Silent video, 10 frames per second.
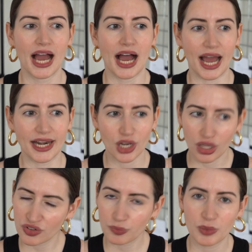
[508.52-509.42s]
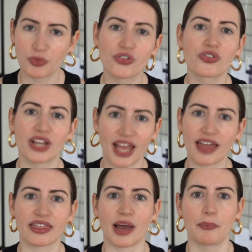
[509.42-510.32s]
And a lot of people
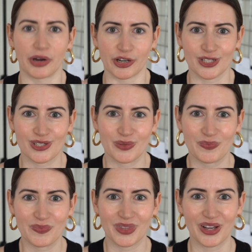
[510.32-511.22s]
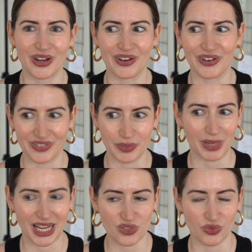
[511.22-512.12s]
forget that part of the
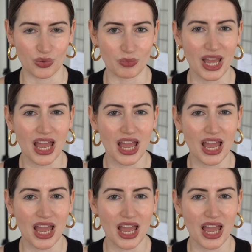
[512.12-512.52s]
platform.